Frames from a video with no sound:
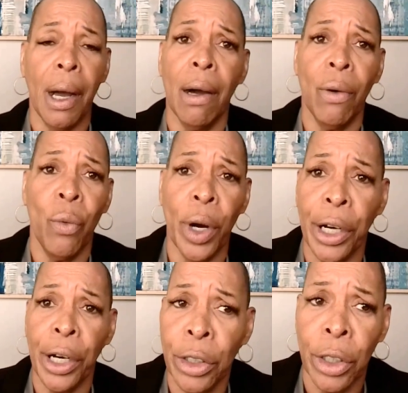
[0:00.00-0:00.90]

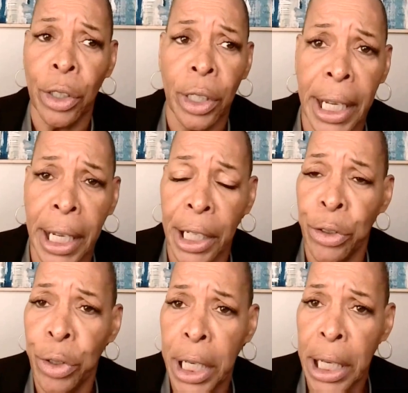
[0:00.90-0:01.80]
where can you
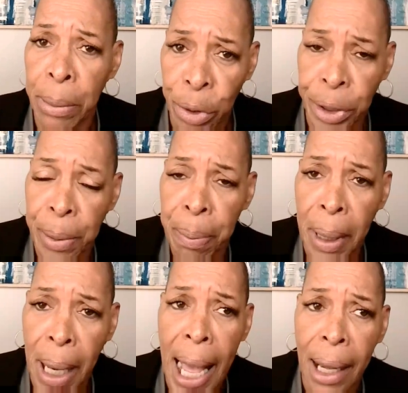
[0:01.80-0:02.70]
keep your
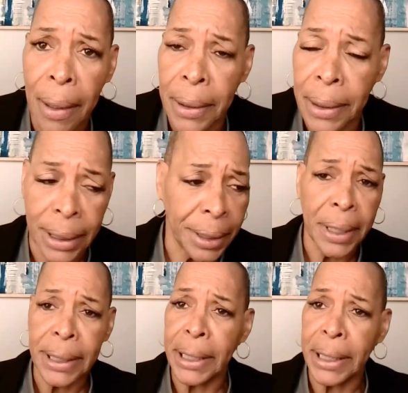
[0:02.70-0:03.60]
supply, so you can
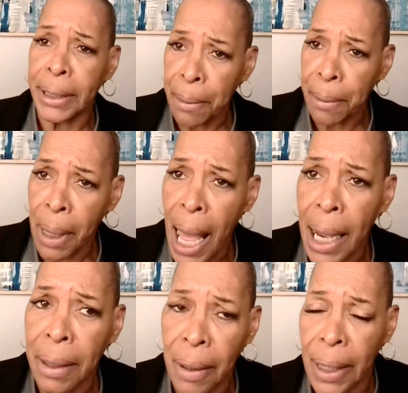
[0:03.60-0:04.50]
see the supply
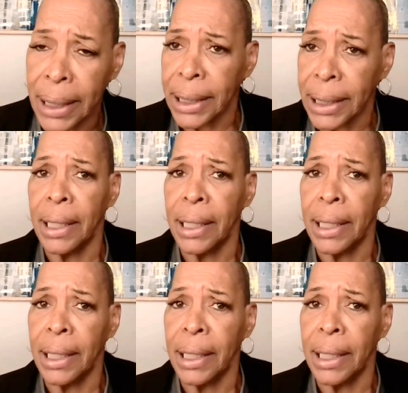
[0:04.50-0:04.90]
closet,